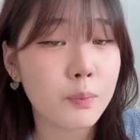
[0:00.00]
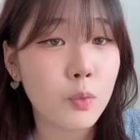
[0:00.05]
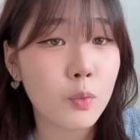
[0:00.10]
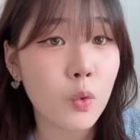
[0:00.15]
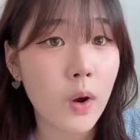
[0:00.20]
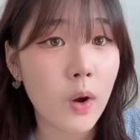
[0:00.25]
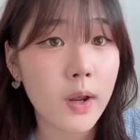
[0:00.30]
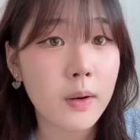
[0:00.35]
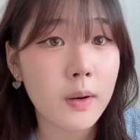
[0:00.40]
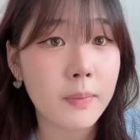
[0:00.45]

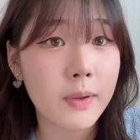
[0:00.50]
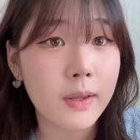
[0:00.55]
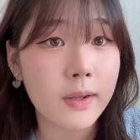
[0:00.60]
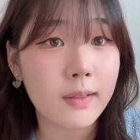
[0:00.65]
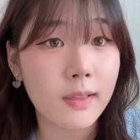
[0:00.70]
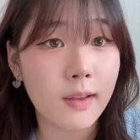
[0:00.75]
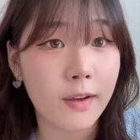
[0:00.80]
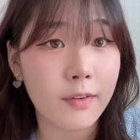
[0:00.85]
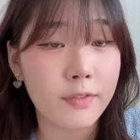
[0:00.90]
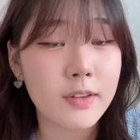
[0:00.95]
quite a
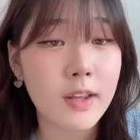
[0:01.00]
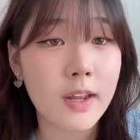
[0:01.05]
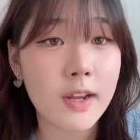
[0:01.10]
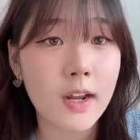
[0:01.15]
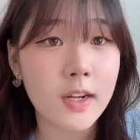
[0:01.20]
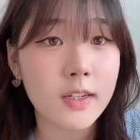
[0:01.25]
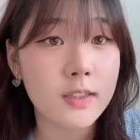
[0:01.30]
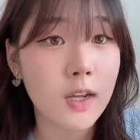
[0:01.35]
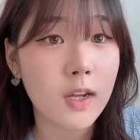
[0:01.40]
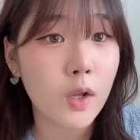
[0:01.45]
bit left, and
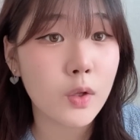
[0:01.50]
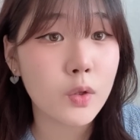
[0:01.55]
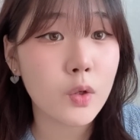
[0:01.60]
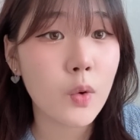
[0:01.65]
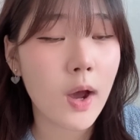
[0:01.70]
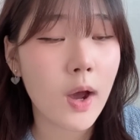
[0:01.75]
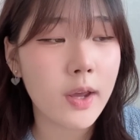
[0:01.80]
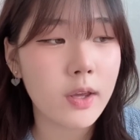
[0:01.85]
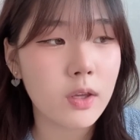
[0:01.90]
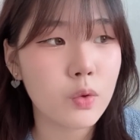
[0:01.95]
I tell
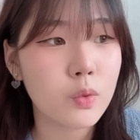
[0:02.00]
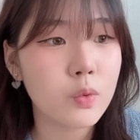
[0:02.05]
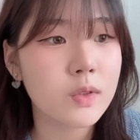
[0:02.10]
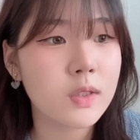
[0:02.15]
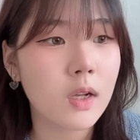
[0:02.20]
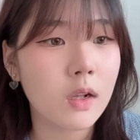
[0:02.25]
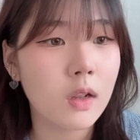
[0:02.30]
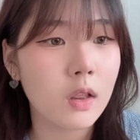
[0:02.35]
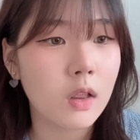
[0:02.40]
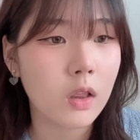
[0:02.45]
you, I use
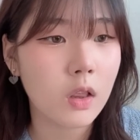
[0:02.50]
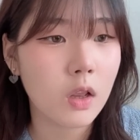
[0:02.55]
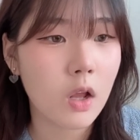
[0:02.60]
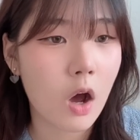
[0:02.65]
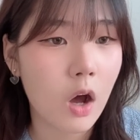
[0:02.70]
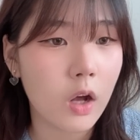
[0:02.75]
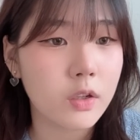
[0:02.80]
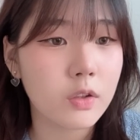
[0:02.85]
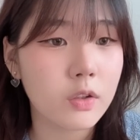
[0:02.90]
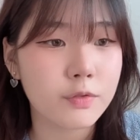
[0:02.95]
a
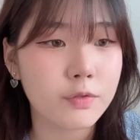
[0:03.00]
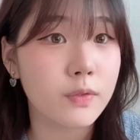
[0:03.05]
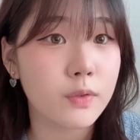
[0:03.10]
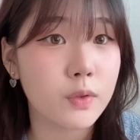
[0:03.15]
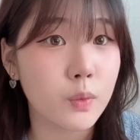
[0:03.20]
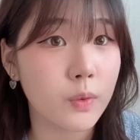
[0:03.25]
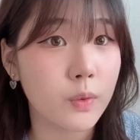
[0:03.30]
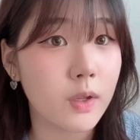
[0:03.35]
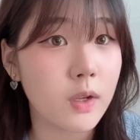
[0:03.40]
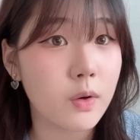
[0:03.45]
lot of
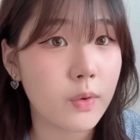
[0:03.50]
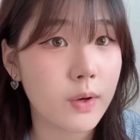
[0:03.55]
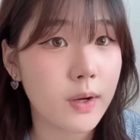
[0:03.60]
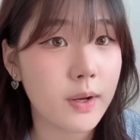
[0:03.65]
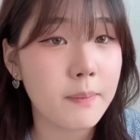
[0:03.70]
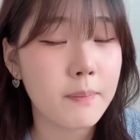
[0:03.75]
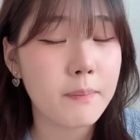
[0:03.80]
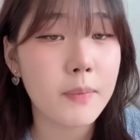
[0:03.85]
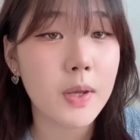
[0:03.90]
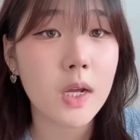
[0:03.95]
soothing
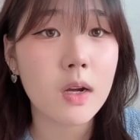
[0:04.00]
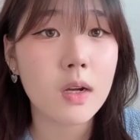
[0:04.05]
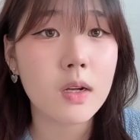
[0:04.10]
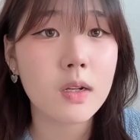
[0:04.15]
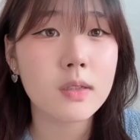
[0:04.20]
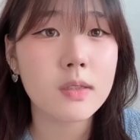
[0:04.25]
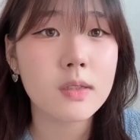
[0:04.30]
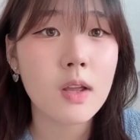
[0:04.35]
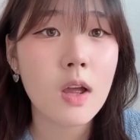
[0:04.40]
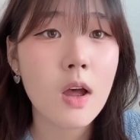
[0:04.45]
cream
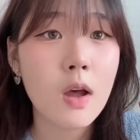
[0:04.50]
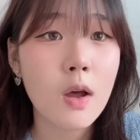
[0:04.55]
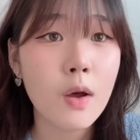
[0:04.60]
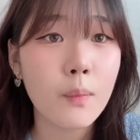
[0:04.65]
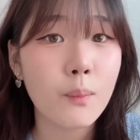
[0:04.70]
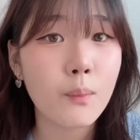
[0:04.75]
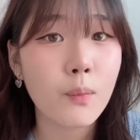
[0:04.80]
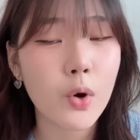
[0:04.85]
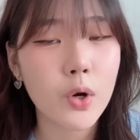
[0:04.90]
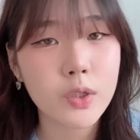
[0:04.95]
because
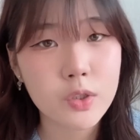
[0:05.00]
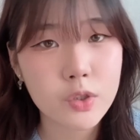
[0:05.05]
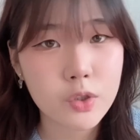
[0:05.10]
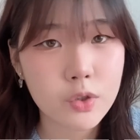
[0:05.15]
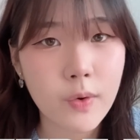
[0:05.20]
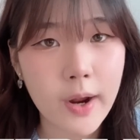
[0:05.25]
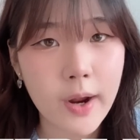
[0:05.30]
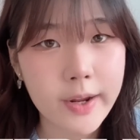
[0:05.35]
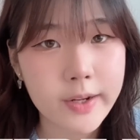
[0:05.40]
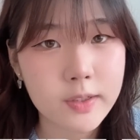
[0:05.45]

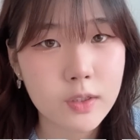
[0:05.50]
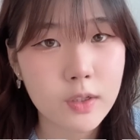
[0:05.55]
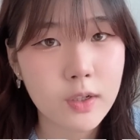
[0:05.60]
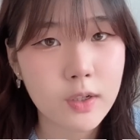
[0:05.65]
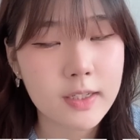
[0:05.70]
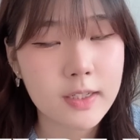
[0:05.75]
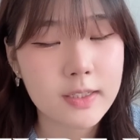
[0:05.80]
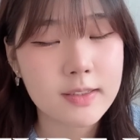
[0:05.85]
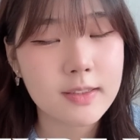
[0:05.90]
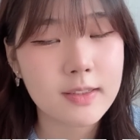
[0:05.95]
moisturizer
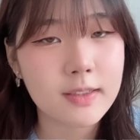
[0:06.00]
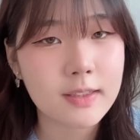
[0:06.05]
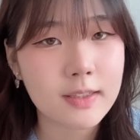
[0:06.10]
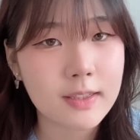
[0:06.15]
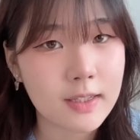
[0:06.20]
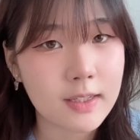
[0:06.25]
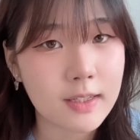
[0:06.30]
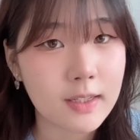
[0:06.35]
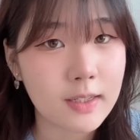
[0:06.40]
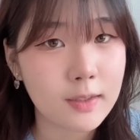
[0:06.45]
is the
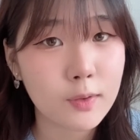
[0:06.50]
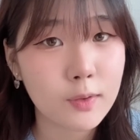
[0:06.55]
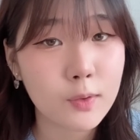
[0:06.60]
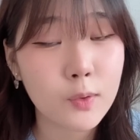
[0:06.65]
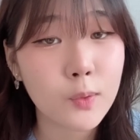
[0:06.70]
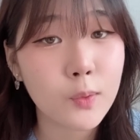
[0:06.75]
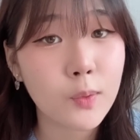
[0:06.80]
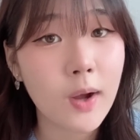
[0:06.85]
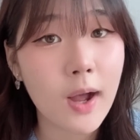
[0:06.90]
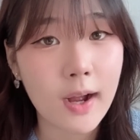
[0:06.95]
key
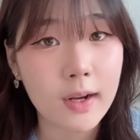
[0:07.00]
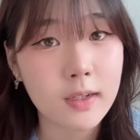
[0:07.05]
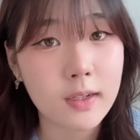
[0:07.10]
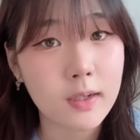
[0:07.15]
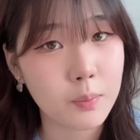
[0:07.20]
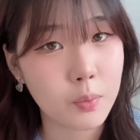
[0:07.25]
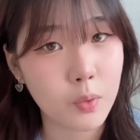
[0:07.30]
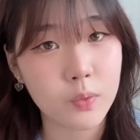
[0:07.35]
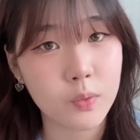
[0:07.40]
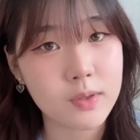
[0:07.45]
to acne
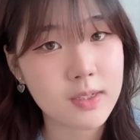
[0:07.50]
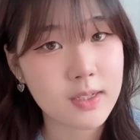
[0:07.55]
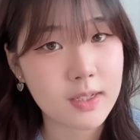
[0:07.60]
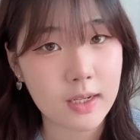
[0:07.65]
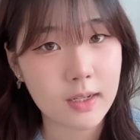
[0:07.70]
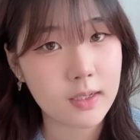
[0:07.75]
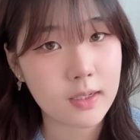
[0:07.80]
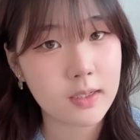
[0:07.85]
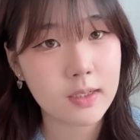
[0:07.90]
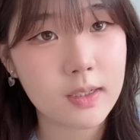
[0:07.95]
prone
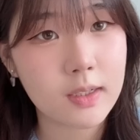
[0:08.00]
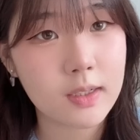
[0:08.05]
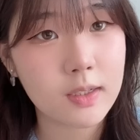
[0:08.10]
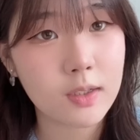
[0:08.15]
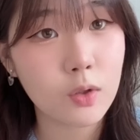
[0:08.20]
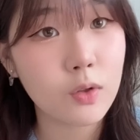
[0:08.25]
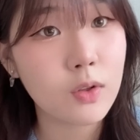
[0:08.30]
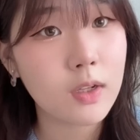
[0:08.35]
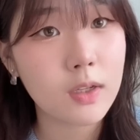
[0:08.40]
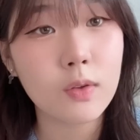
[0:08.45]
skin.
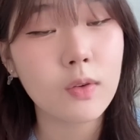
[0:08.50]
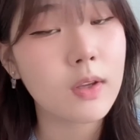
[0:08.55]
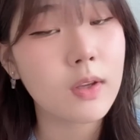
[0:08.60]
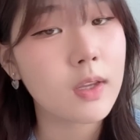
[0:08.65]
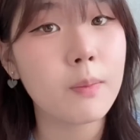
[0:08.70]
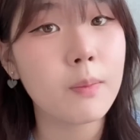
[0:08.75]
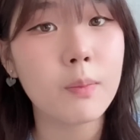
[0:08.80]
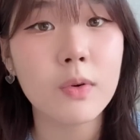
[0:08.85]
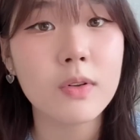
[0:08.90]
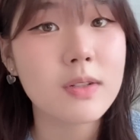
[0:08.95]
You need to
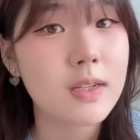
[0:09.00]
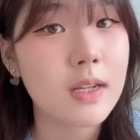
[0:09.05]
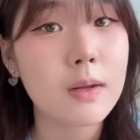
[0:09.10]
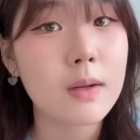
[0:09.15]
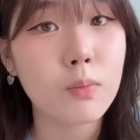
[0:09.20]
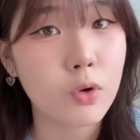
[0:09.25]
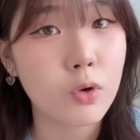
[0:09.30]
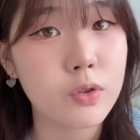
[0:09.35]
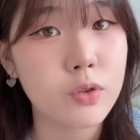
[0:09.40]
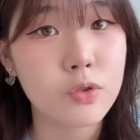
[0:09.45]
keep your
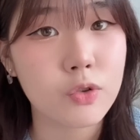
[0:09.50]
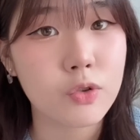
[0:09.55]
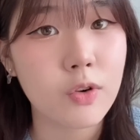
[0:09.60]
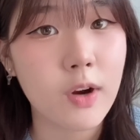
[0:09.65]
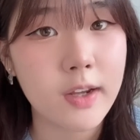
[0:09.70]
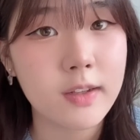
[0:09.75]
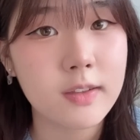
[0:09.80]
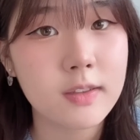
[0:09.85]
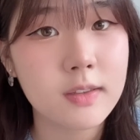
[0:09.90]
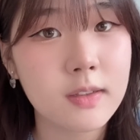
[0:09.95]
skin
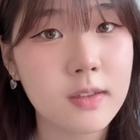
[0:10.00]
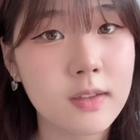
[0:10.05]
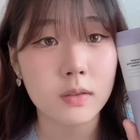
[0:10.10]
moisturized.